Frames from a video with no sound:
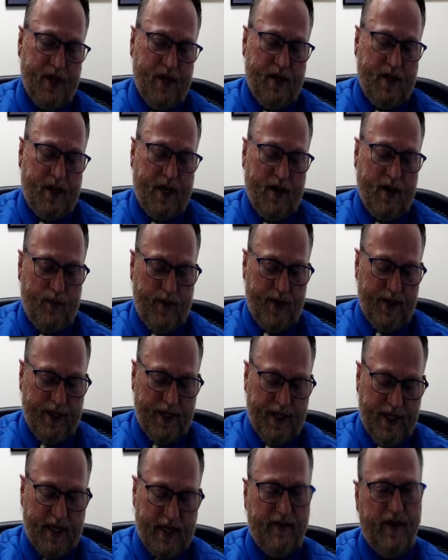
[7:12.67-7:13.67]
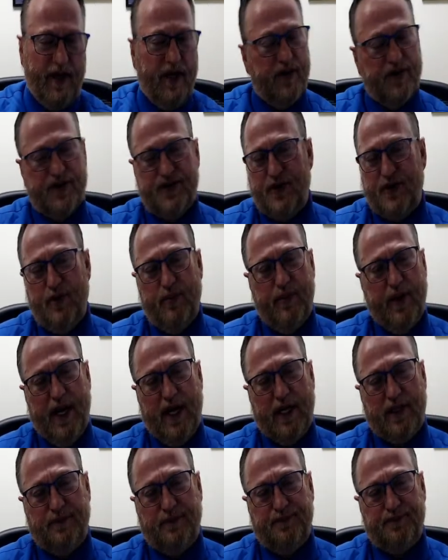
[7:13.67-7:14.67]
I wanted out of hell so bad.
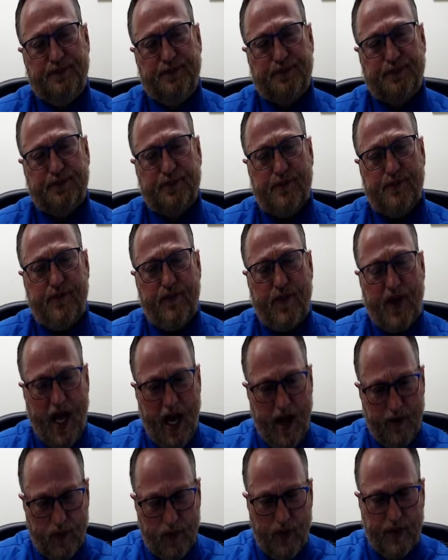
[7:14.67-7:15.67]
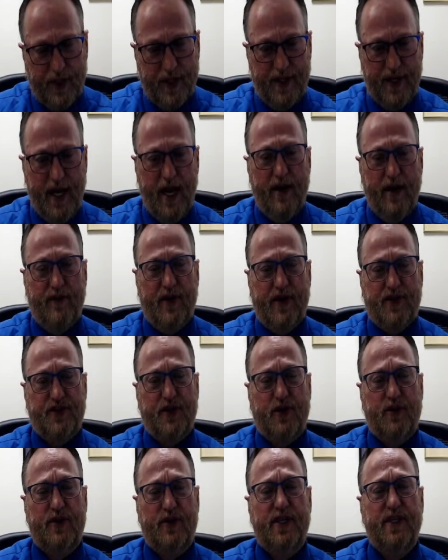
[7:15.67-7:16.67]
I wrote it down. I
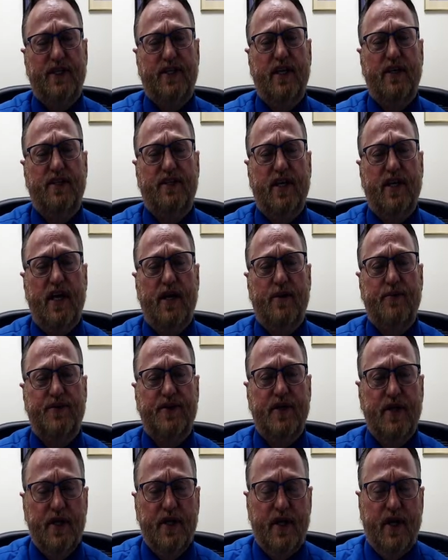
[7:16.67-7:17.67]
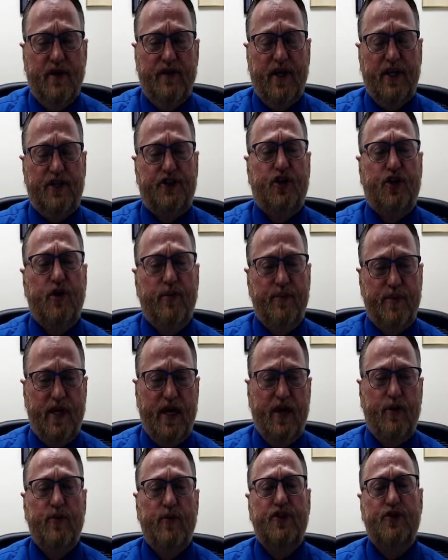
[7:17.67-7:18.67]
circled it 10 times. They told me I
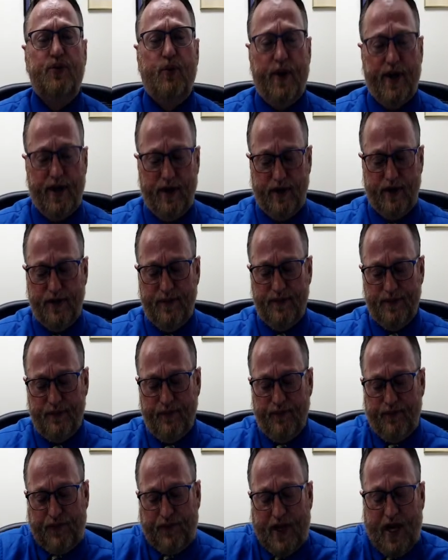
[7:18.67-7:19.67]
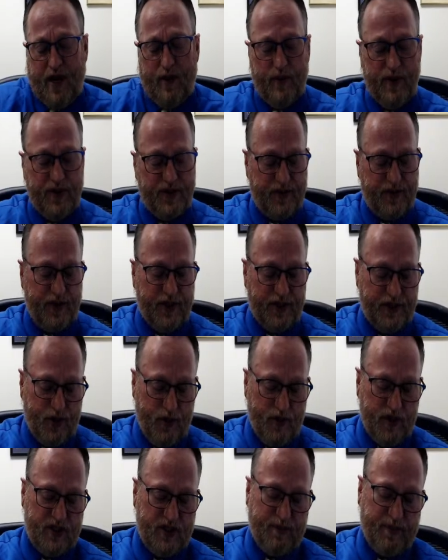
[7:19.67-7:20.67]
was weird. I went to the
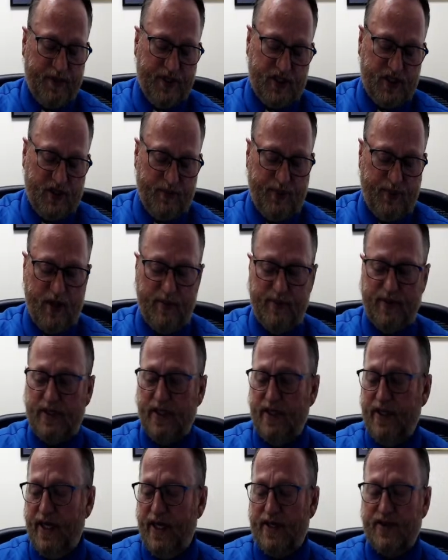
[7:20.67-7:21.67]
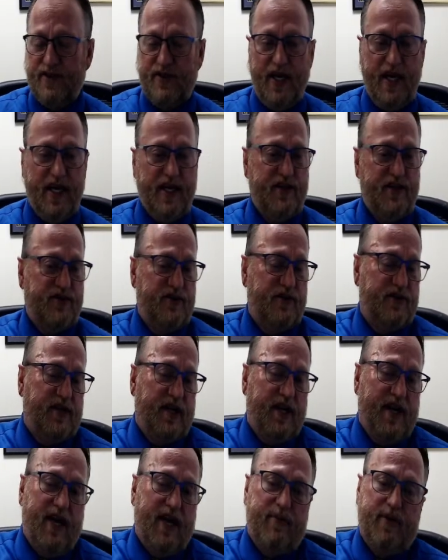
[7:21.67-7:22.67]
Torrance Police Department the next day because there's a
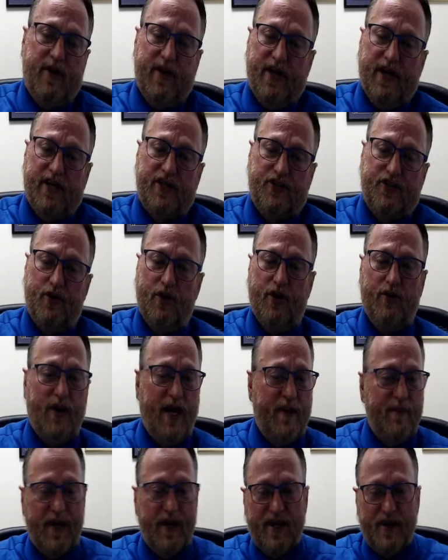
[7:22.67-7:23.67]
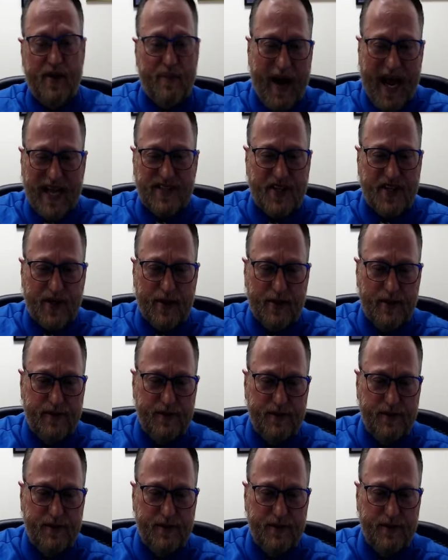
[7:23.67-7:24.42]
library next door. Ride my little bicycle.